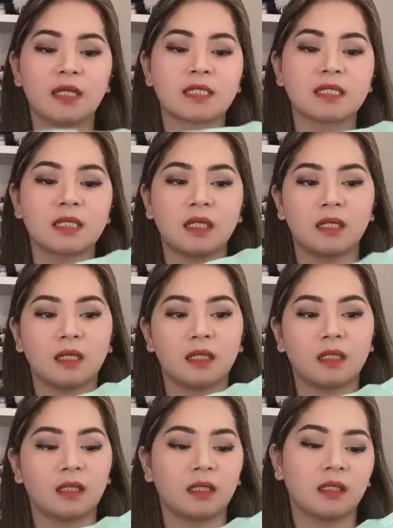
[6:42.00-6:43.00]
it's
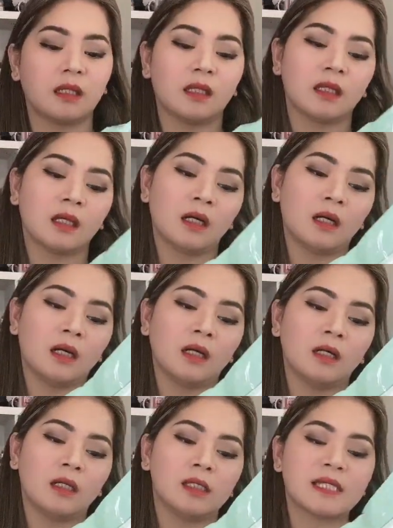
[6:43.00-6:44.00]
in
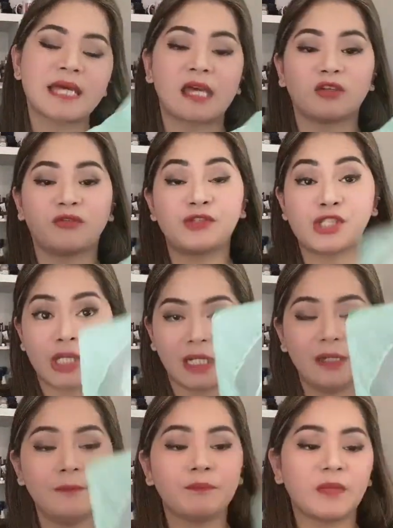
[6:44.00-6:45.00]
the set of
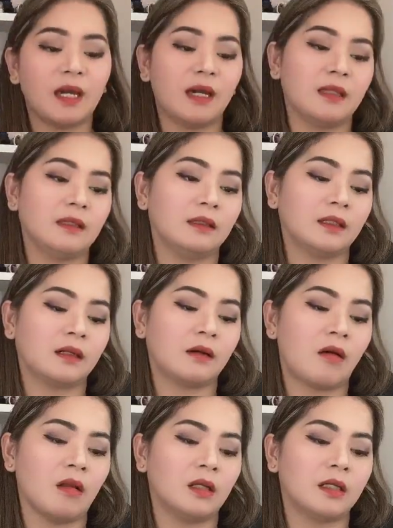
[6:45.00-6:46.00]
3, and the
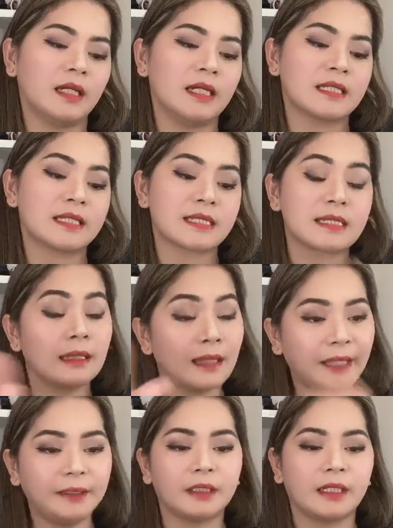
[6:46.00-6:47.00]
color is
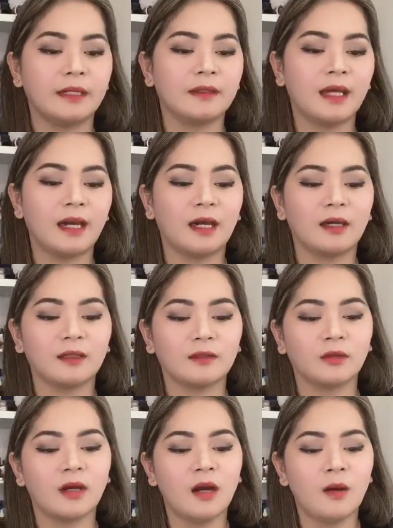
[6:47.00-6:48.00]
light green.
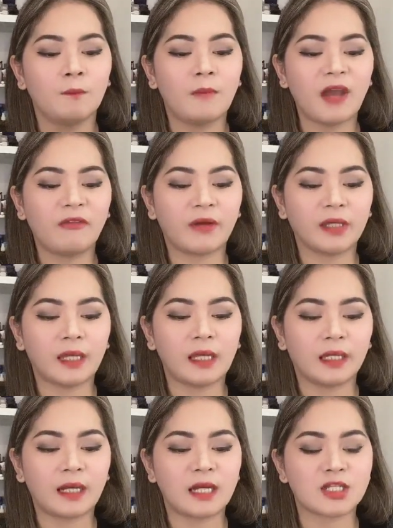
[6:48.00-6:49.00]
And my friend
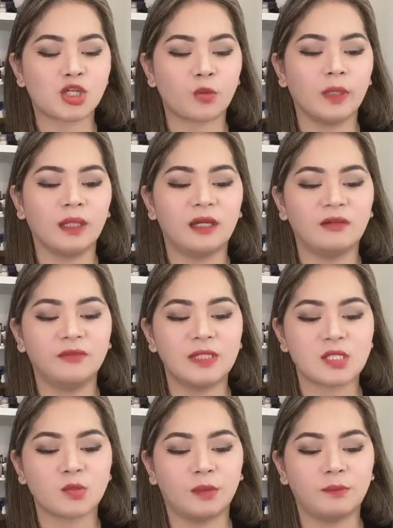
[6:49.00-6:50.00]
Ali Castro will love
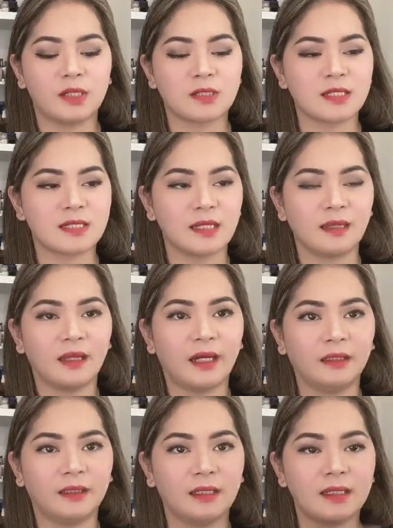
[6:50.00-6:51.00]
this one because it's in
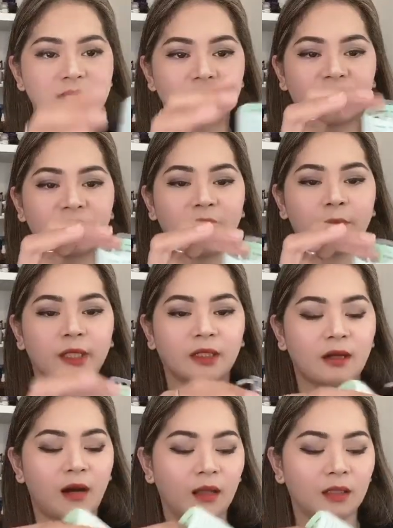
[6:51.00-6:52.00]
light green. It's her
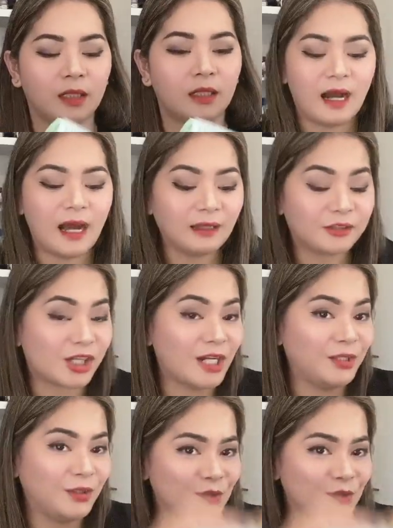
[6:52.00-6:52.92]
favorite color. I'll try to